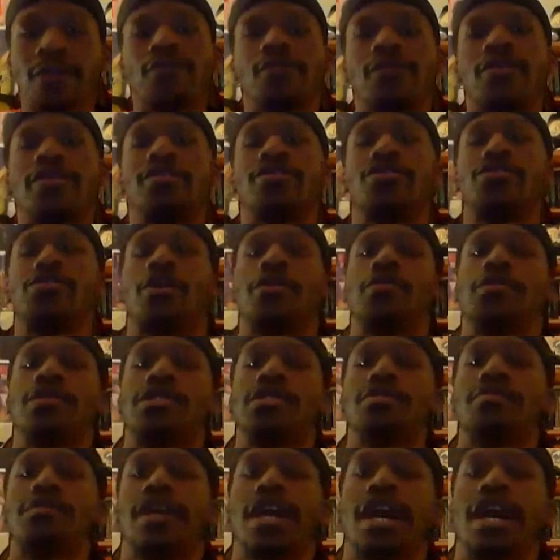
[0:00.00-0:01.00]
What a
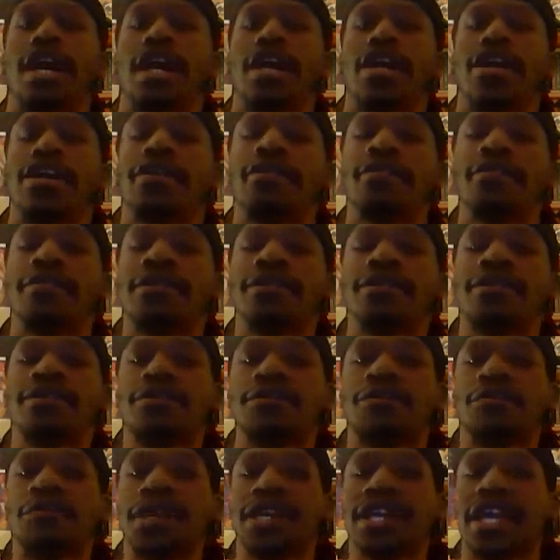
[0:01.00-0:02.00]
troublesome guy.
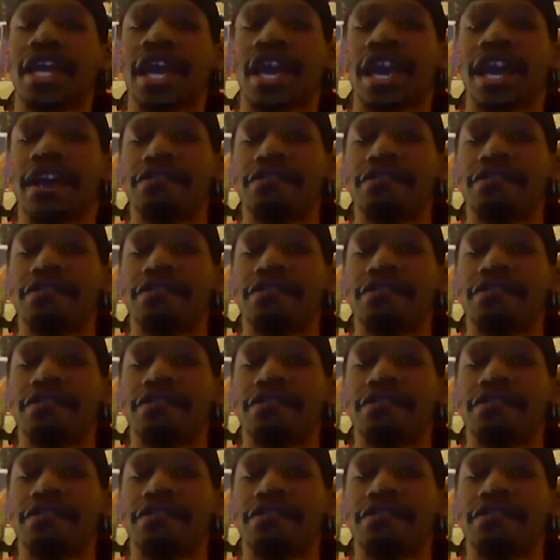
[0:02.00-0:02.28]
We can't